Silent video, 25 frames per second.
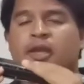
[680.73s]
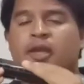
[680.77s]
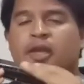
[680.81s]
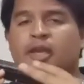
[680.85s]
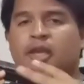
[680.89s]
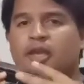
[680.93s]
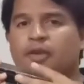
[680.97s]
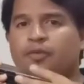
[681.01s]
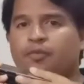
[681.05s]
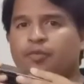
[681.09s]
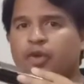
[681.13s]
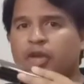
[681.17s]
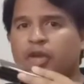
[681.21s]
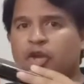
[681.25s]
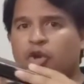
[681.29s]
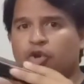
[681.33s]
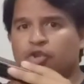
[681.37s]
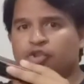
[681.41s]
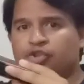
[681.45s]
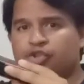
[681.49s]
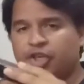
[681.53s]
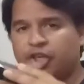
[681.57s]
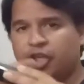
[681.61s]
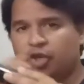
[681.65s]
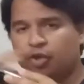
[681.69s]
If we
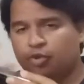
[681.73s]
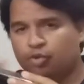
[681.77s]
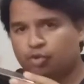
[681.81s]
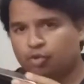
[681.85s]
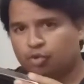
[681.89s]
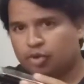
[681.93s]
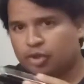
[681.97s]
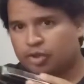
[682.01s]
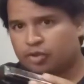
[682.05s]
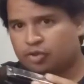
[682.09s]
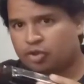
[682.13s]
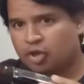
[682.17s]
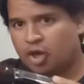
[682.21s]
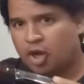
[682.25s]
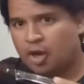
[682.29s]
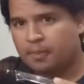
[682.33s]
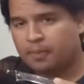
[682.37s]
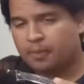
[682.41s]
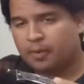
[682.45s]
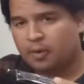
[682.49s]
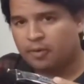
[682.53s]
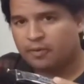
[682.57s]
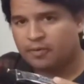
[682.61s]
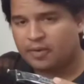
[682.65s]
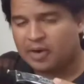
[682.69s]
continue to the
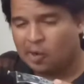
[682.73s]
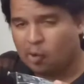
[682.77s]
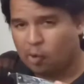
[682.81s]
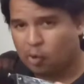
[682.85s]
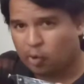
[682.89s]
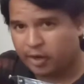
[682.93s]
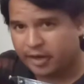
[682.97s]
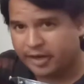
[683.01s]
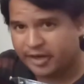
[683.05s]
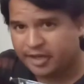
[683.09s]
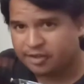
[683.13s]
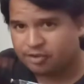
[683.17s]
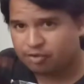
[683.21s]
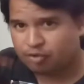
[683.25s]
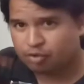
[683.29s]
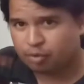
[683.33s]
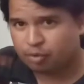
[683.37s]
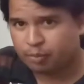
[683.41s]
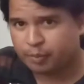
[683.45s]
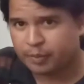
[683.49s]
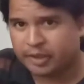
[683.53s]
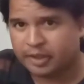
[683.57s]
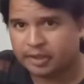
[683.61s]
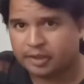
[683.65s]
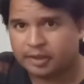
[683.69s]
top of our
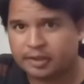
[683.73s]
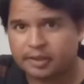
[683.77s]
instrument